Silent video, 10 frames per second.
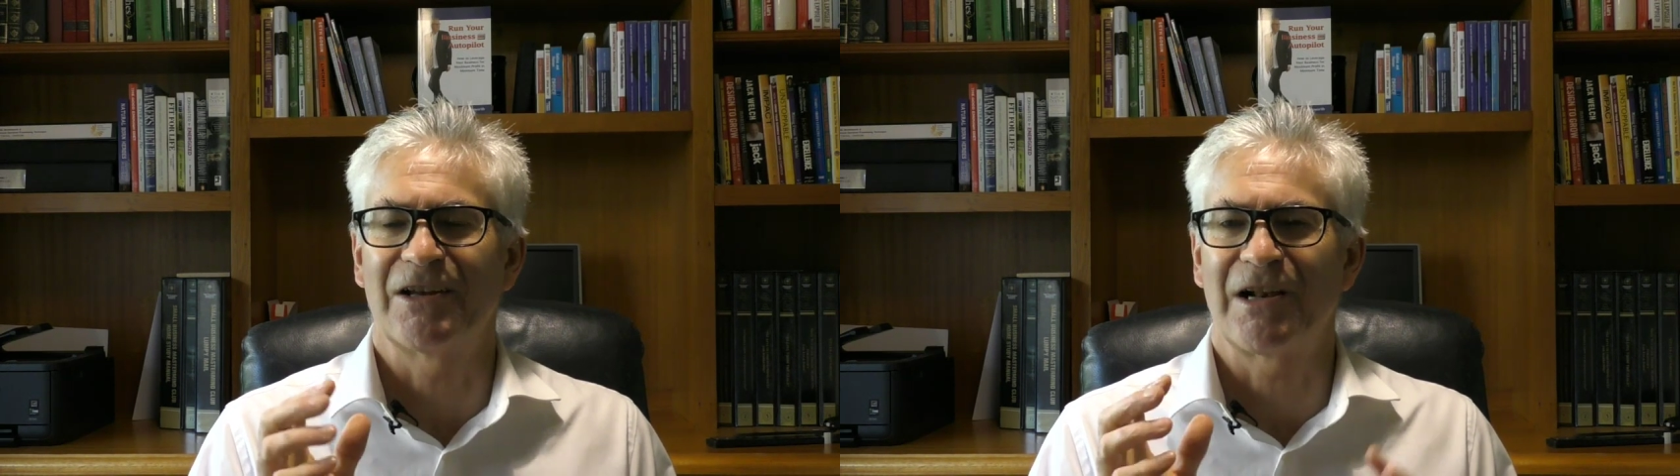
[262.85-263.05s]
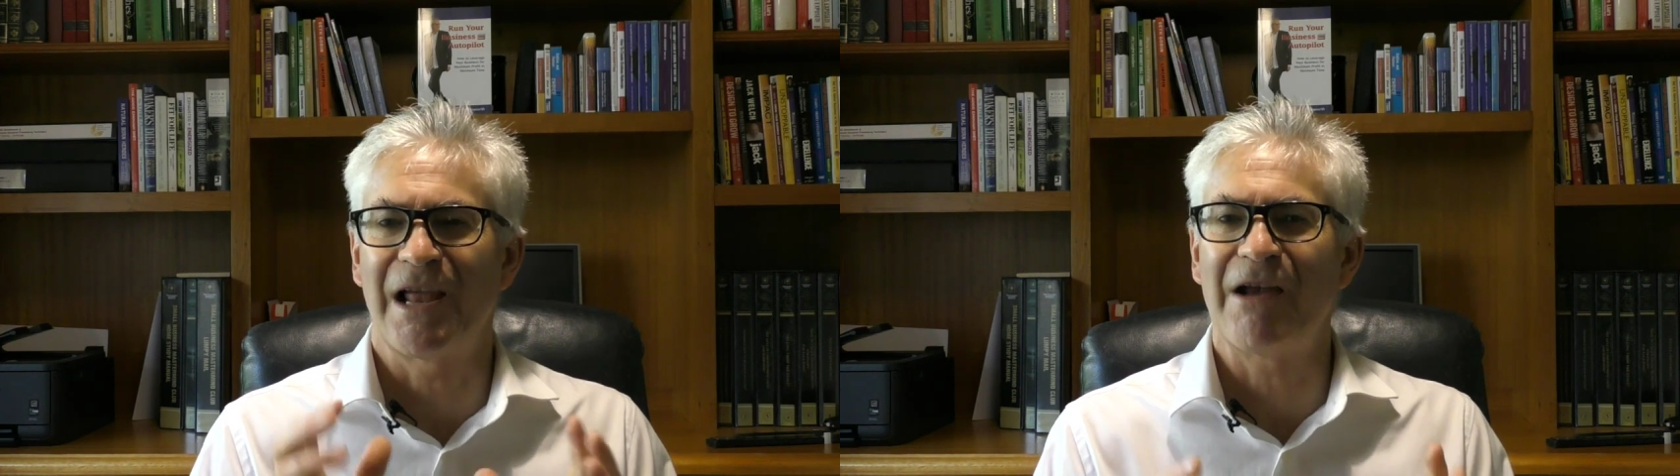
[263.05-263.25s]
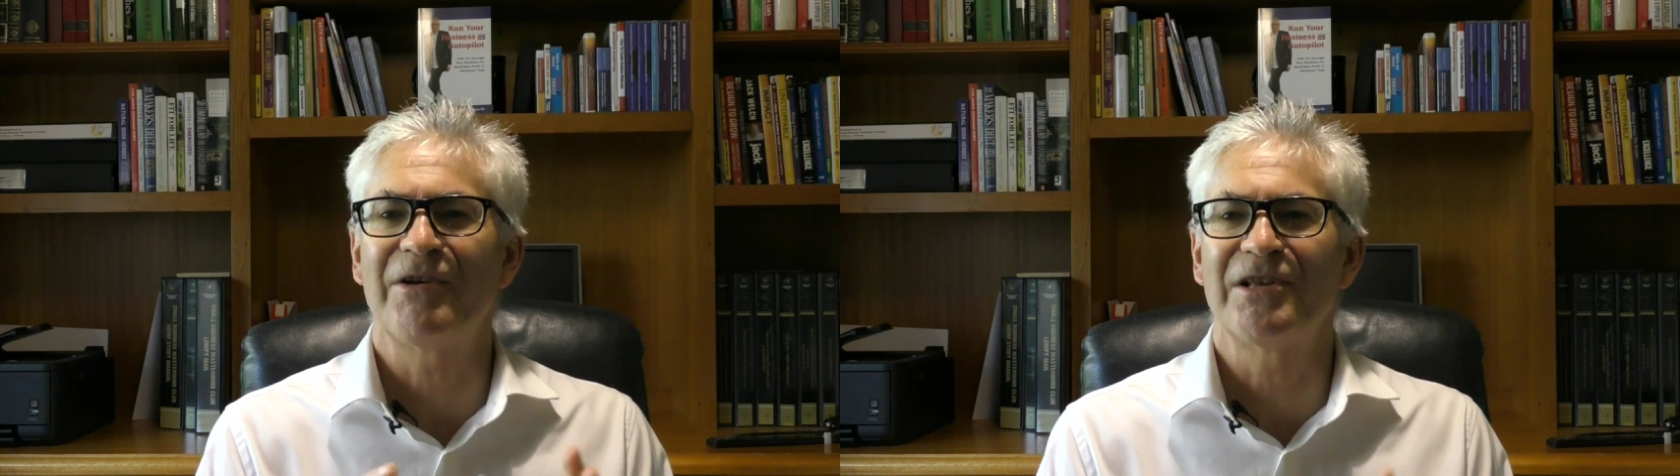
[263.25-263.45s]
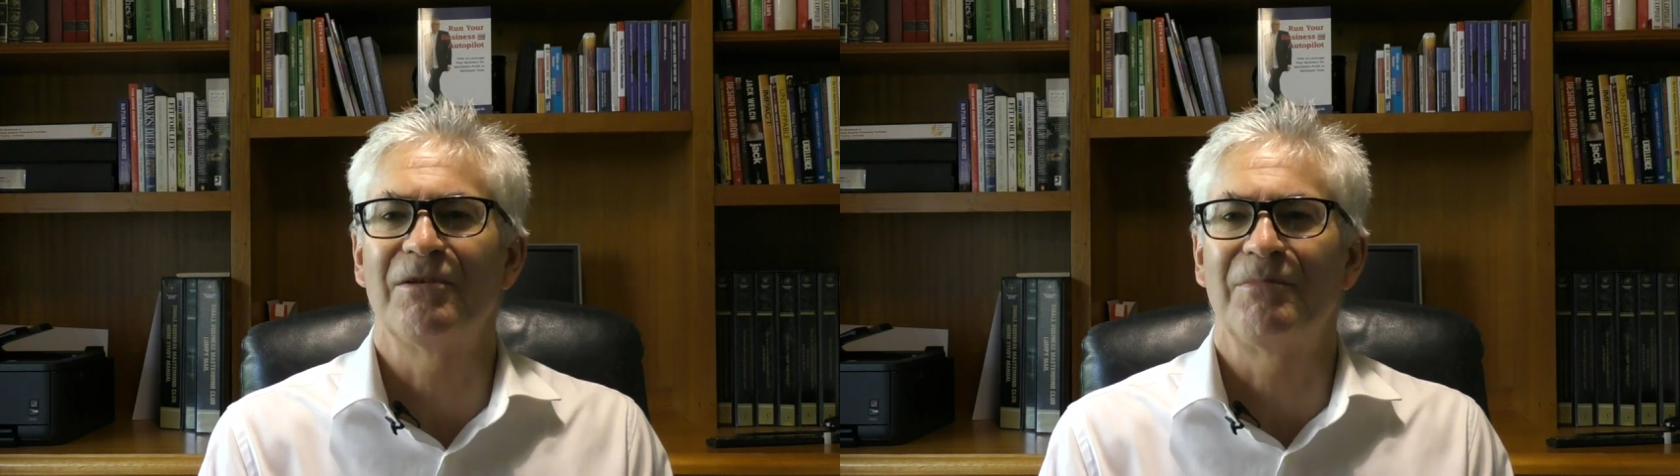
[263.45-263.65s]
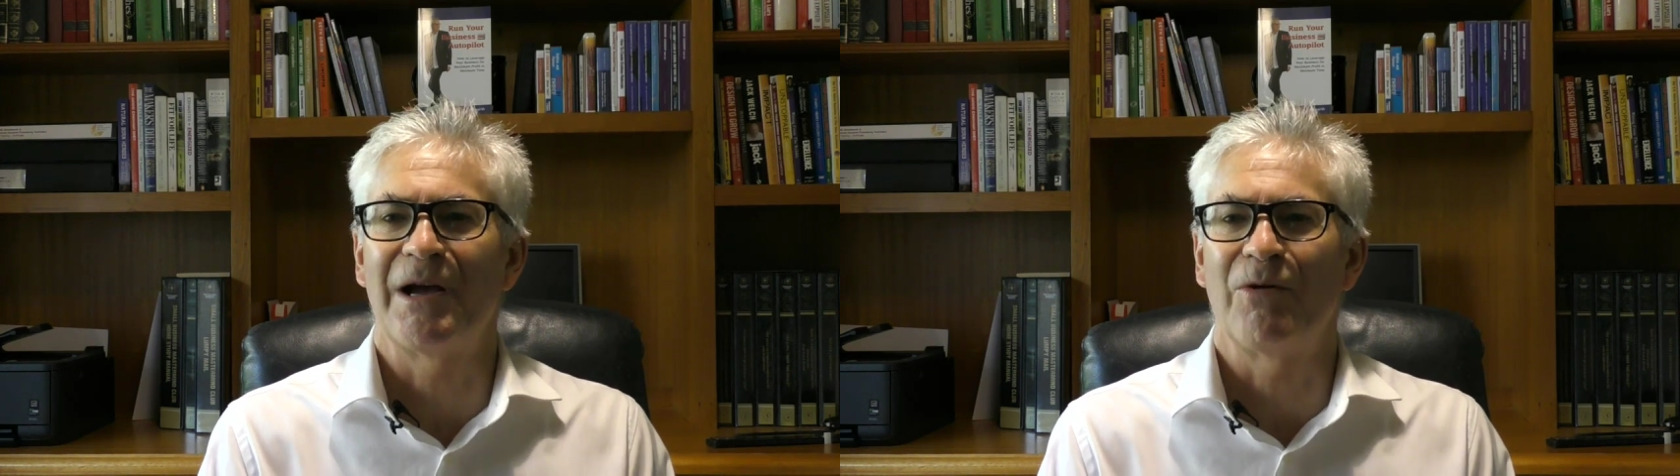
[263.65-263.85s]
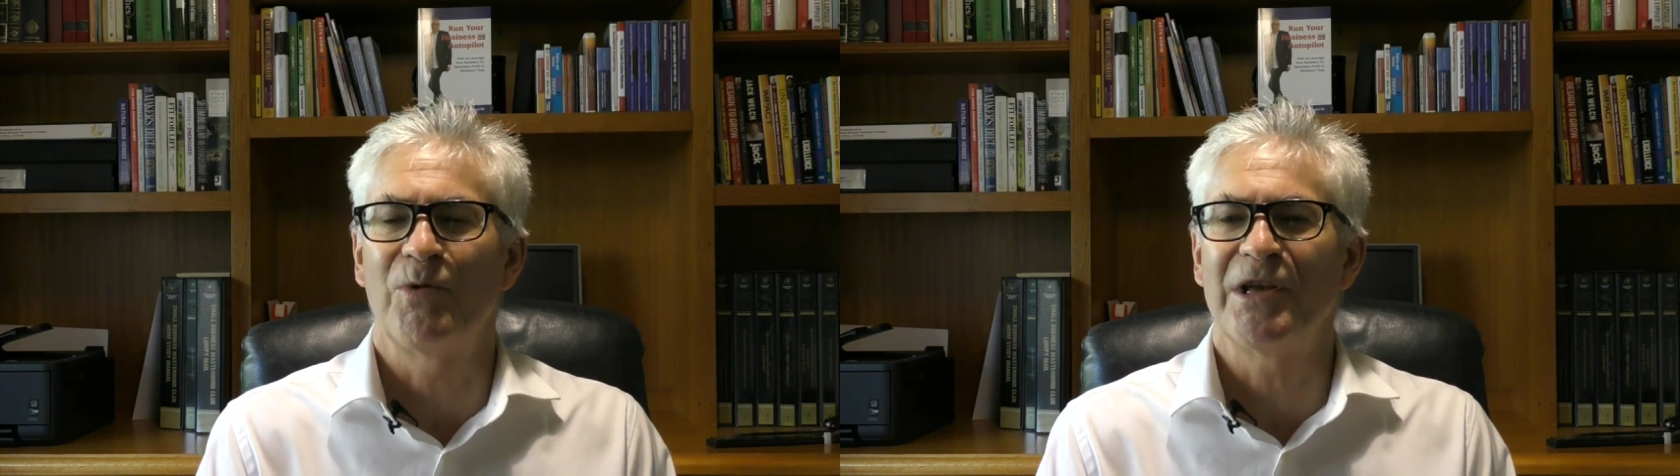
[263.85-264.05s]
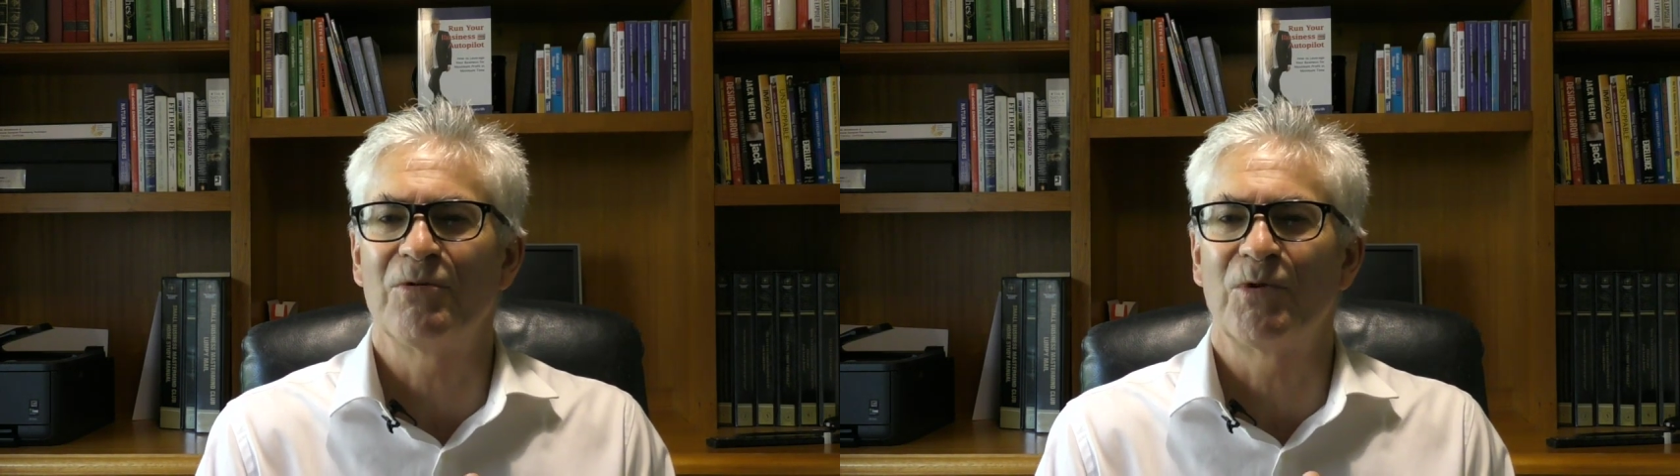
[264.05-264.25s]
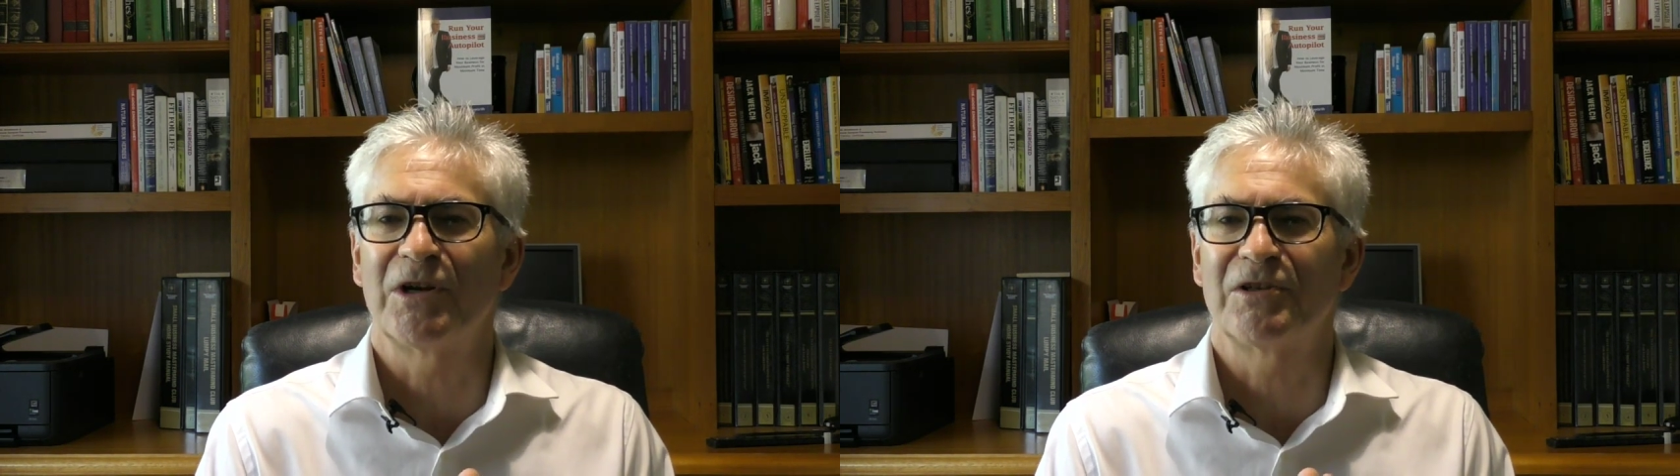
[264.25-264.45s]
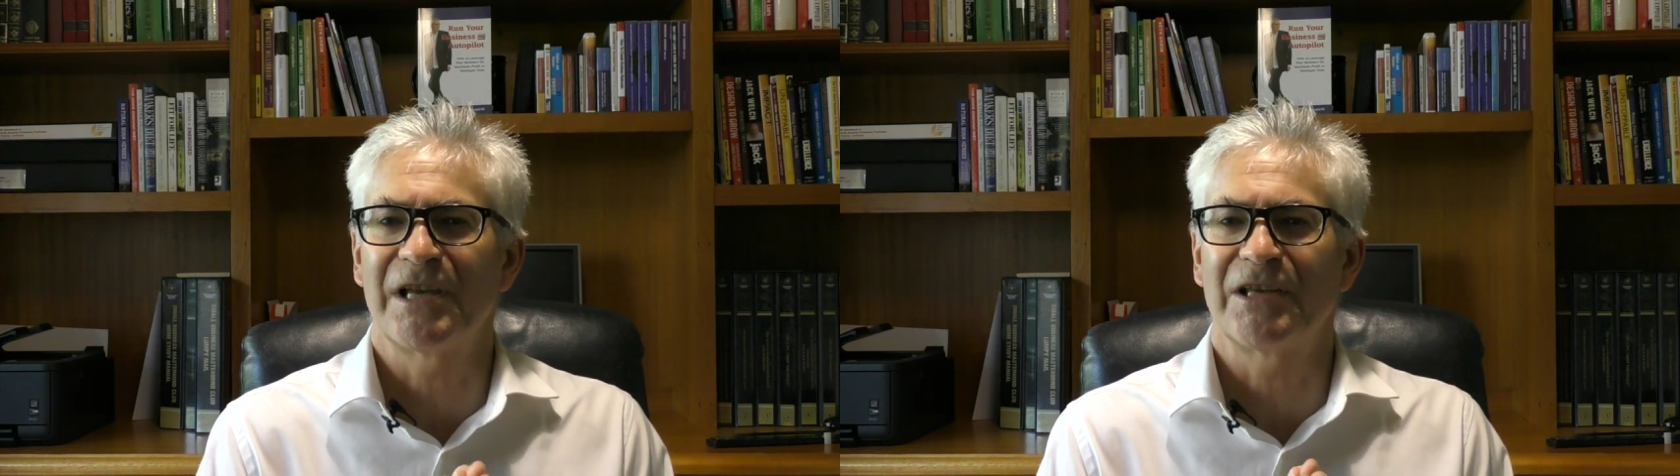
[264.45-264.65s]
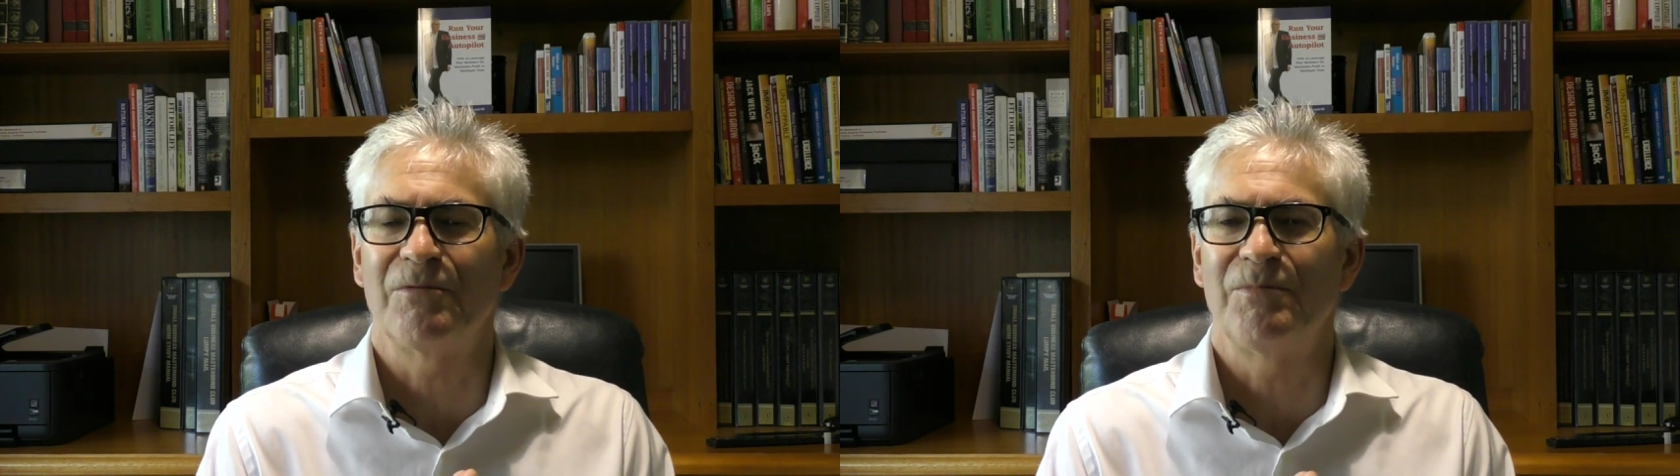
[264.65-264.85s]
clarity about where you want to
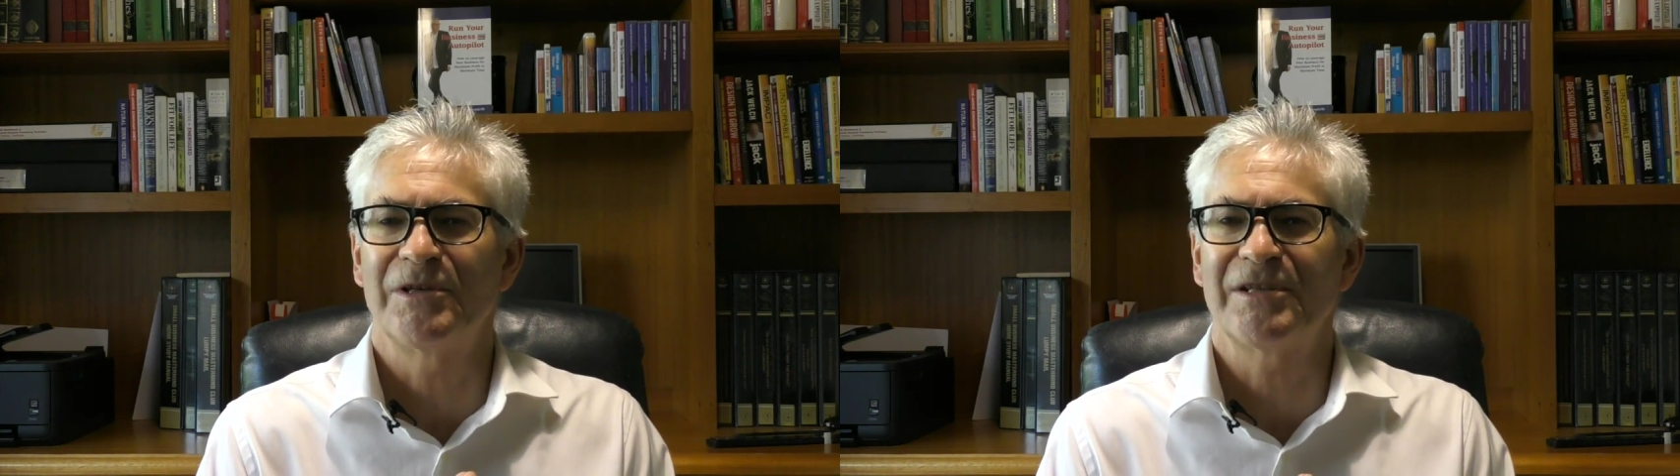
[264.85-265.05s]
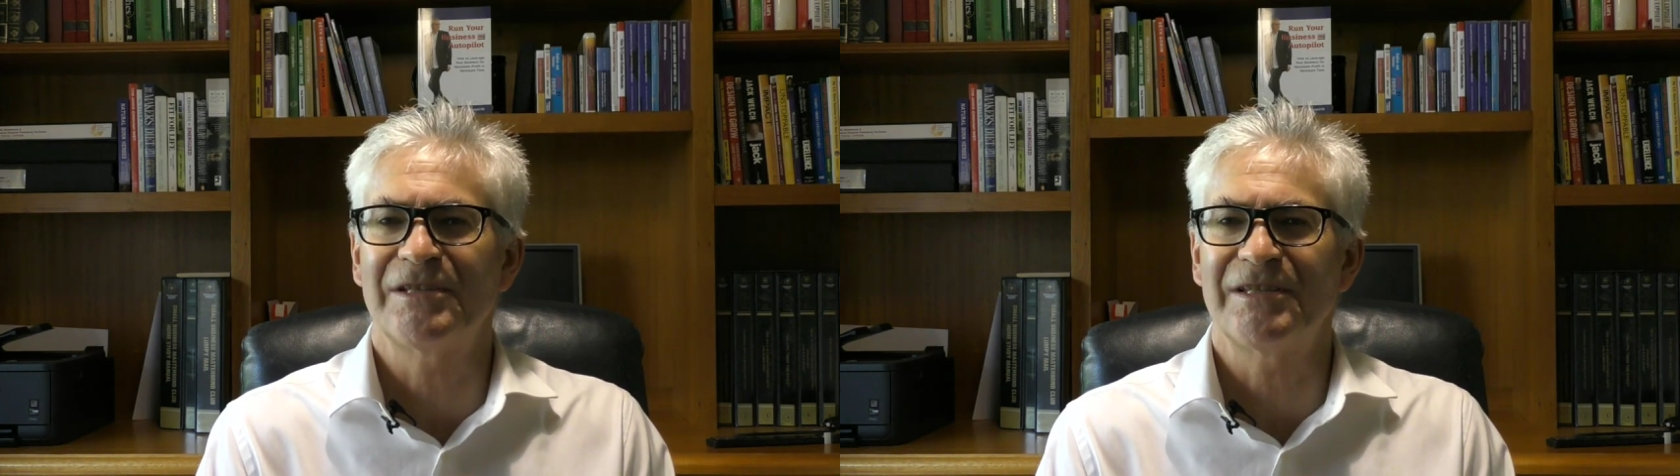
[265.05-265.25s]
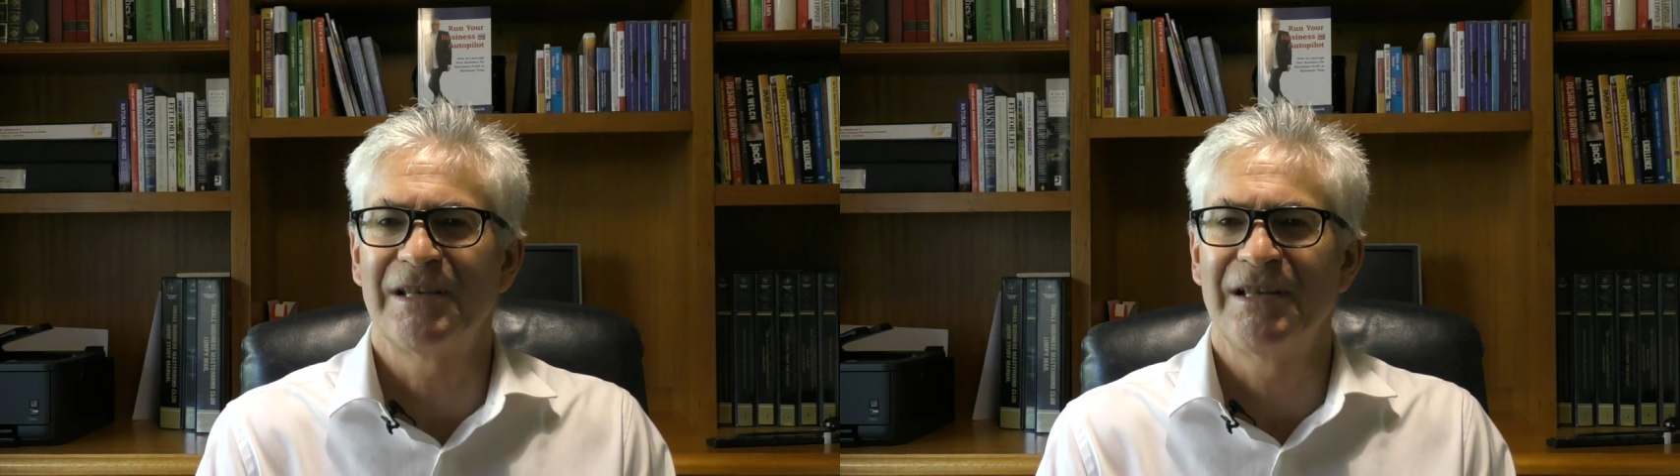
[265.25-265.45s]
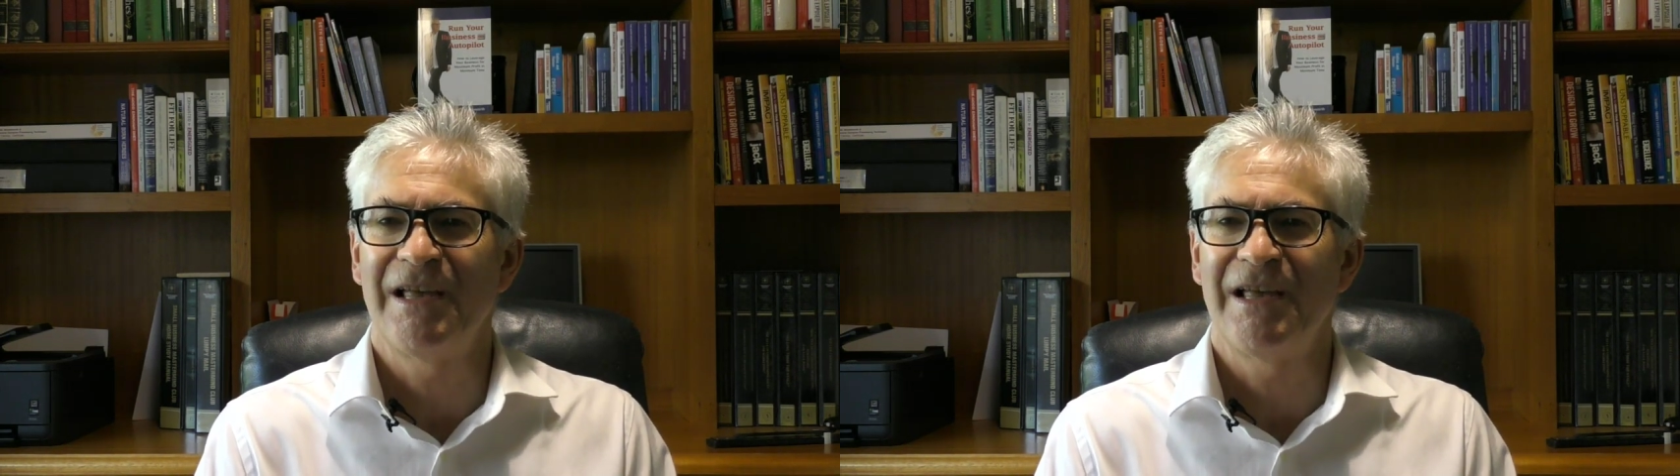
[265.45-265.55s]
take your business,